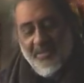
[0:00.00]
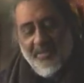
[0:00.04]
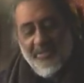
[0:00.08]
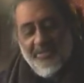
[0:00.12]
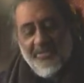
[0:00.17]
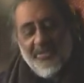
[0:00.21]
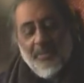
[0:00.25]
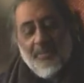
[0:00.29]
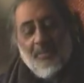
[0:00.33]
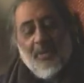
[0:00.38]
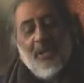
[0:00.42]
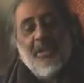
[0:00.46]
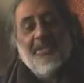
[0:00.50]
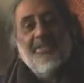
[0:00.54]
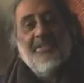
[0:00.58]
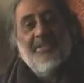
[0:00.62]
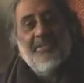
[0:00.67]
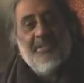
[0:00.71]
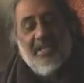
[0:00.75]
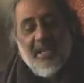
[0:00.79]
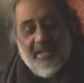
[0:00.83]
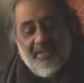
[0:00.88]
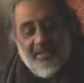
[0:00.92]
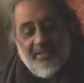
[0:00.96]

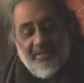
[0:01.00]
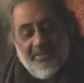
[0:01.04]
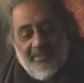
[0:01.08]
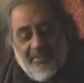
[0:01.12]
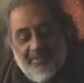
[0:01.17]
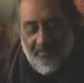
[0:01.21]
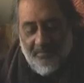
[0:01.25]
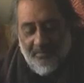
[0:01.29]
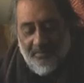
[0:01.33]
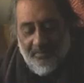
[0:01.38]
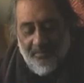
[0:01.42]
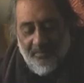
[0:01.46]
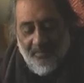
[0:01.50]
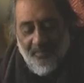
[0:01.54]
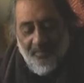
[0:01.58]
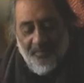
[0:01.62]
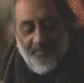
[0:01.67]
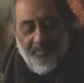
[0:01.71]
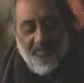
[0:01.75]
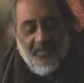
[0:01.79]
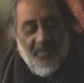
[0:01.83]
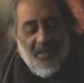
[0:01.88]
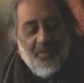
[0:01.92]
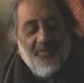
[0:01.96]
symbolizes that.
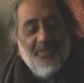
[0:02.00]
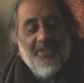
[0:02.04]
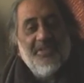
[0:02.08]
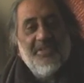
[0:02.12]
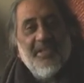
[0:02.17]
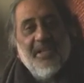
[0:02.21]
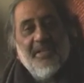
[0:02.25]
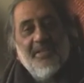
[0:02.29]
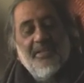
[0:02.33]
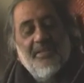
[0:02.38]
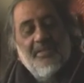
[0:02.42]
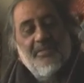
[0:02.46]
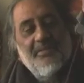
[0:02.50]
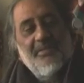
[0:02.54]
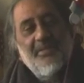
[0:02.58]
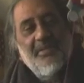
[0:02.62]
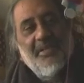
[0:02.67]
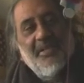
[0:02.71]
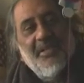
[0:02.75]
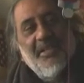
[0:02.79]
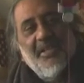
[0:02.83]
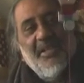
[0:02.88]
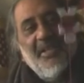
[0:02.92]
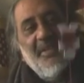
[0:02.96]
We said,
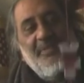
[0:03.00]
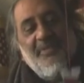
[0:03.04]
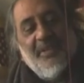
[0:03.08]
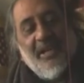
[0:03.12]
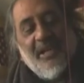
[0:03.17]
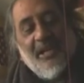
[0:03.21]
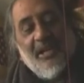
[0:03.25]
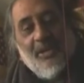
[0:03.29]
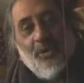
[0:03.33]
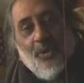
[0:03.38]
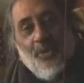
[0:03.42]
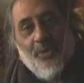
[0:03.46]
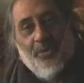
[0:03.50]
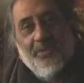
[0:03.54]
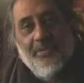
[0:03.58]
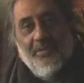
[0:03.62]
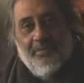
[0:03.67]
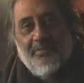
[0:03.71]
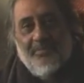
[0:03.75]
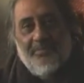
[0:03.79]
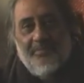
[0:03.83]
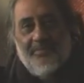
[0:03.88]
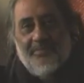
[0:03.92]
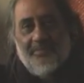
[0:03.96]
if you are alone,
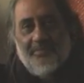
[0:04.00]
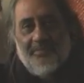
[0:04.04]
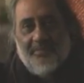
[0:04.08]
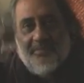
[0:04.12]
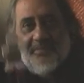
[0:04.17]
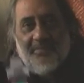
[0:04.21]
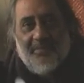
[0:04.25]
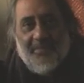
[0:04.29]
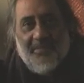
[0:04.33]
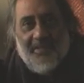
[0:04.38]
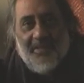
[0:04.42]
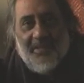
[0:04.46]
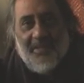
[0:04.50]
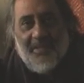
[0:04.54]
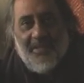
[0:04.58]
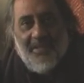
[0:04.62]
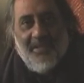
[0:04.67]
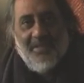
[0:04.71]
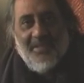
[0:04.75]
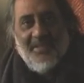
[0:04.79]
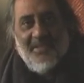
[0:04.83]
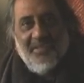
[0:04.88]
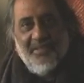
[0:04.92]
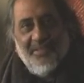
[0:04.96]

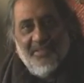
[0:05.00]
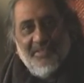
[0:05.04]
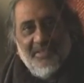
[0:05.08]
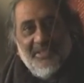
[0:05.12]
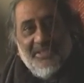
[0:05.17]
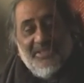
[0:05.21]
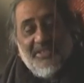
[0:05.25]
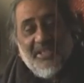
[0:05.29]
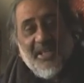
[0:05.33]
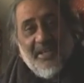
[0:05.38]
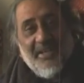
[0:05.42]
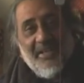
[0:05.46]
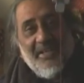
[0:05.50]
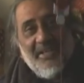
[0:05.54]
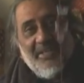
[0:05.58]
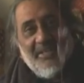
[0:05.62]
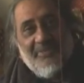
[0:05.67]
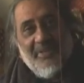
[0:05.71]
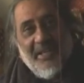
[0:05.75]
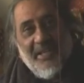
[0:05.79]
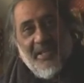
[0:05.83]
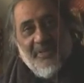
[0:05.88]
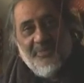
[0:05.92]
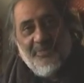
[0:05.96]
the journey is
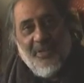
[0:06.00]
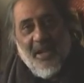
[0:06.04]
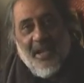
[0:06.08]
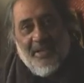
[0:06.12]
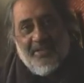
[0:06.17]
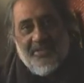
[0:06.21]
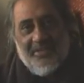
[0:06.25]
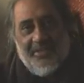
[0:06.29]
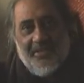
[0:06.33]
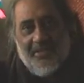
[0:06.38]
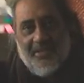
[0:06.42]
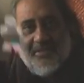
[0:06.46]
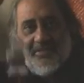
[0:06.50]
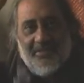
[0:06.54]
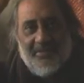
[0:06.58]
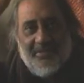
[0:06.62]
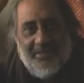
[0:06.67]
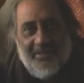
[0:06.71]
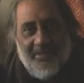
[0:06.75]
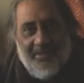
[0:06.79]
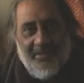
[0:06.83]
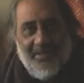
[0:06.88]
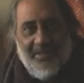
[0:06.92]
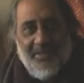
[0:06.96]
very fast
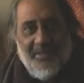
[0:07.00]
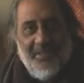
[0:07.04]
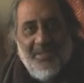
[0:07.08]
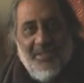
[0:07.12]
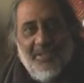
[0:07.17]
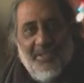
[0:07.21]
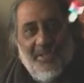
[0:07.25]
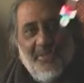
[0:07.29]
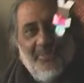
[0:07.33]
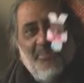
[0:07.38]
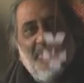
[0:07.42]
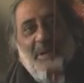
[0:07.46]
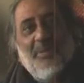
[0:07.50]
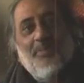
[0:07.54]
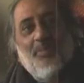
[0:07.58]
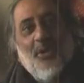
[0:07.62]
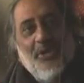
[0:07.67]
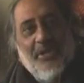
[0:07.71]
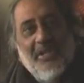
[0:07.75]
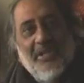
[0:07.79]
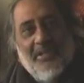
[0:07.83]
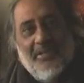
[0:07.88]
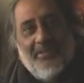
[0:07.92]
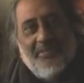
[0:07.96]
but
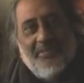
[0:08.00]
boring.